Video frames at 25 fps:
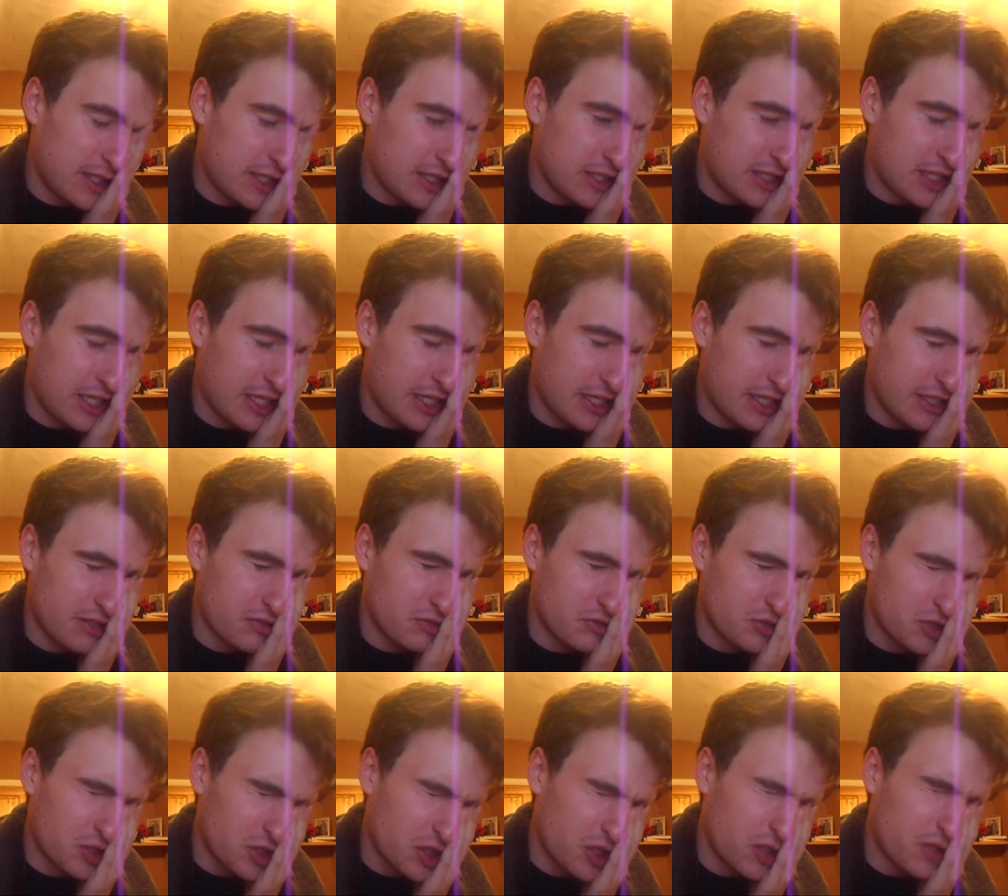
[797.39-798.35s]
to hang out with
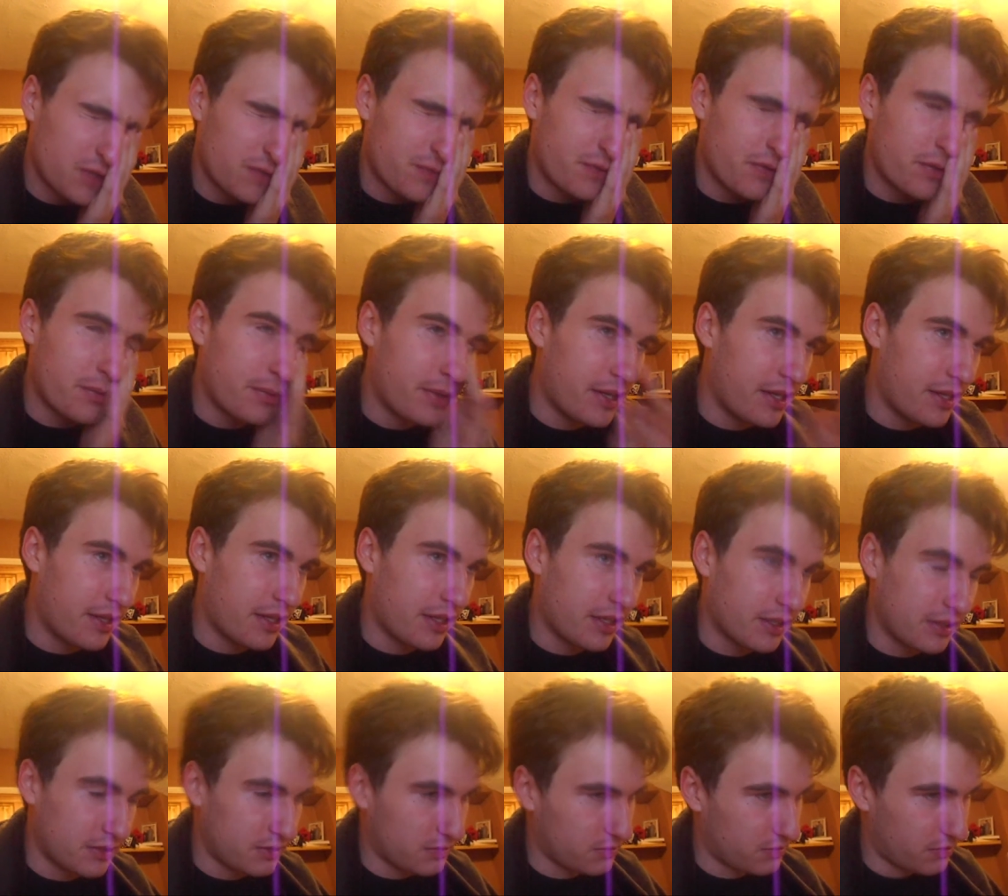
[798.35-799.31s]
Sean for a bit, and
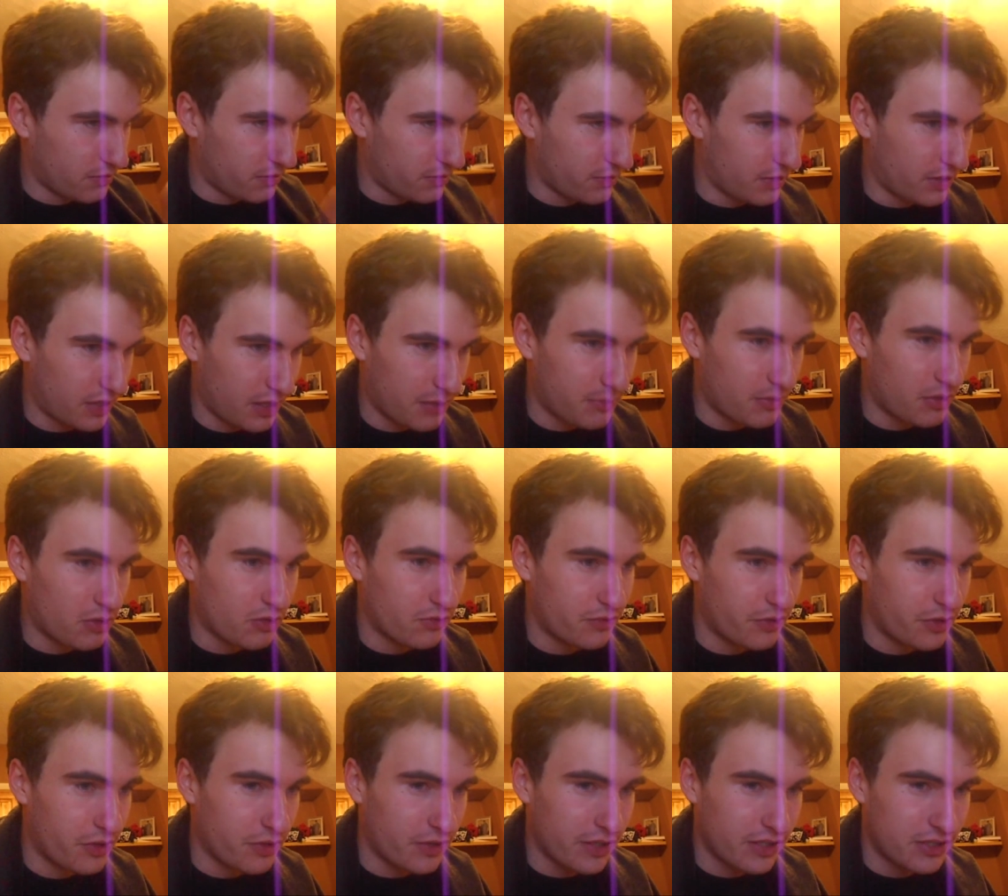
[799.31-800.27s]
then I'm going to come back over
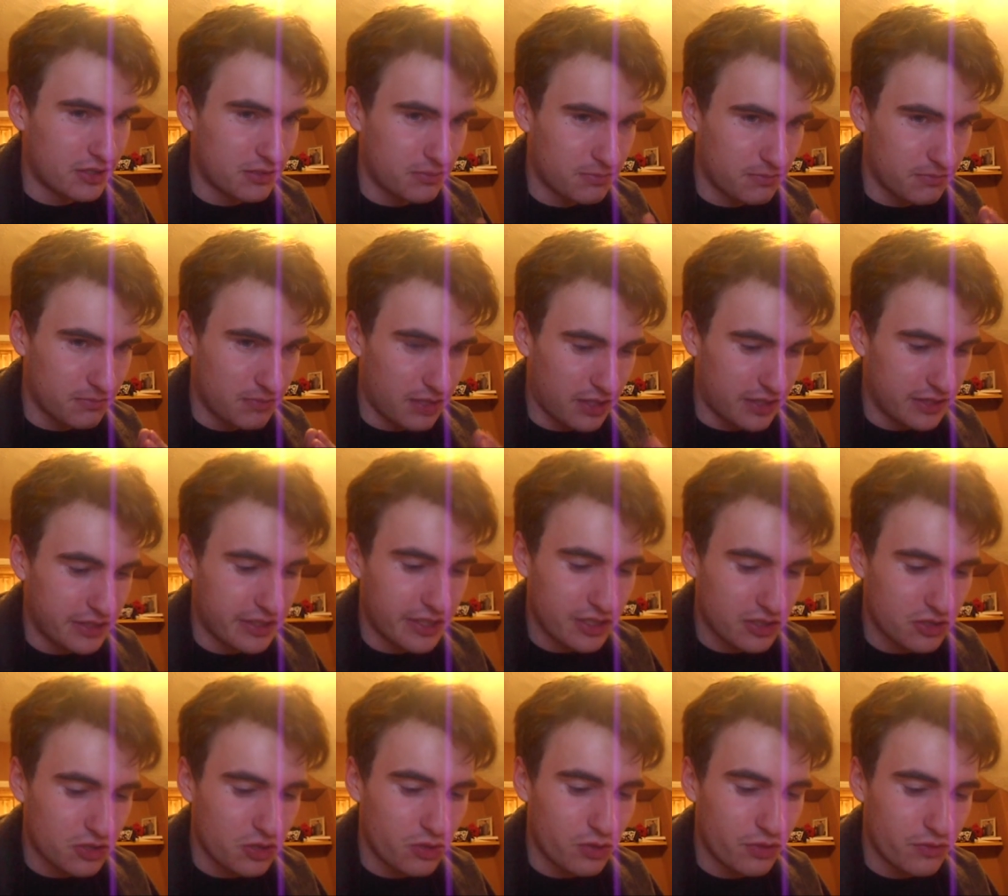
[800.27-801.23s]
here and get some
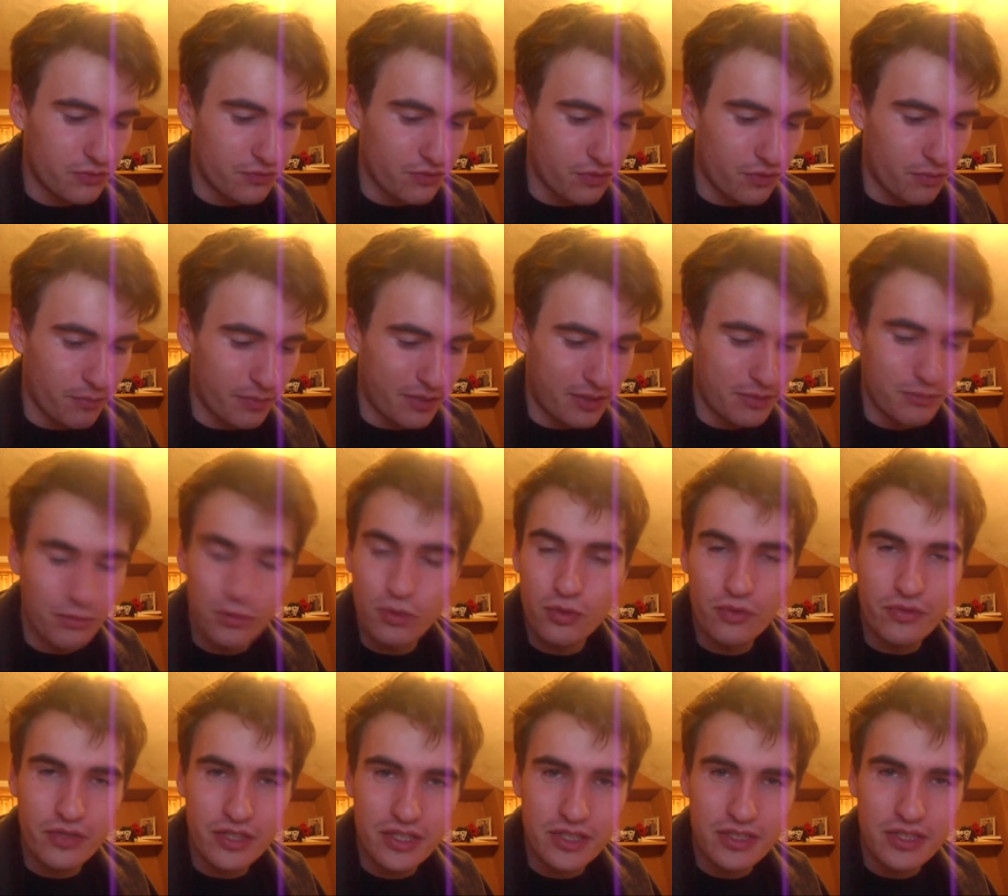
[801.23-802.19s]
ideas going for mini
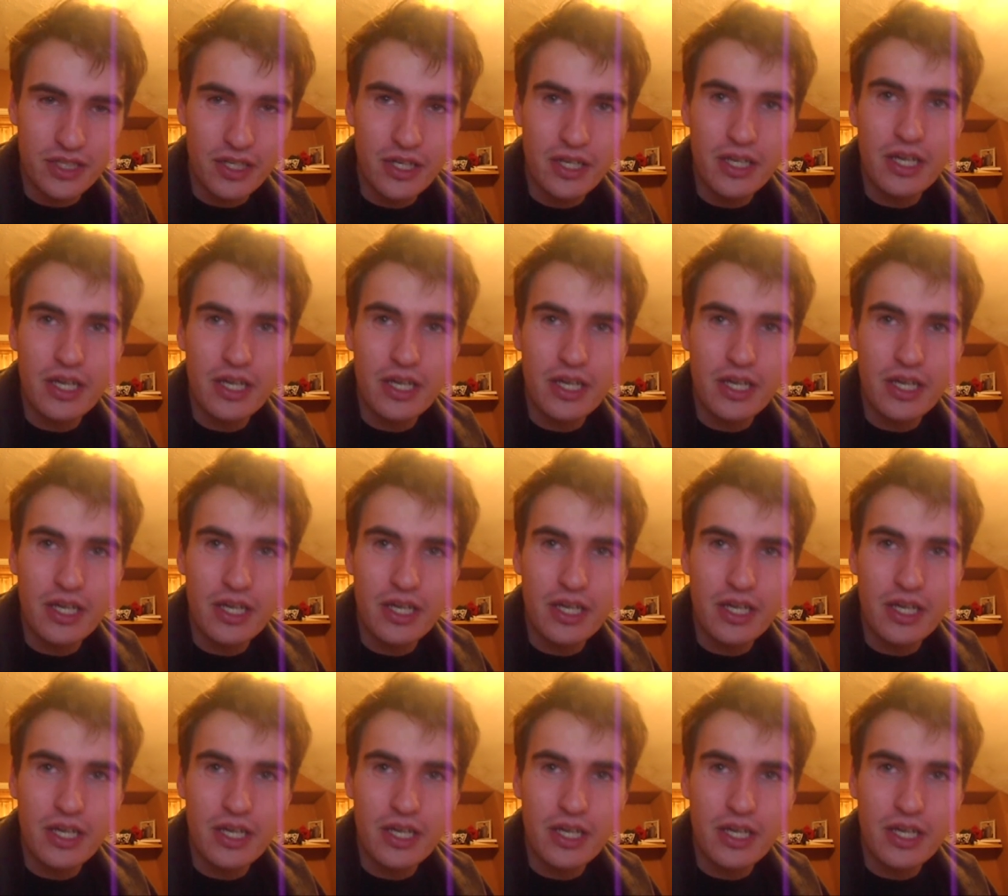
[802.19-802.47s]
movies,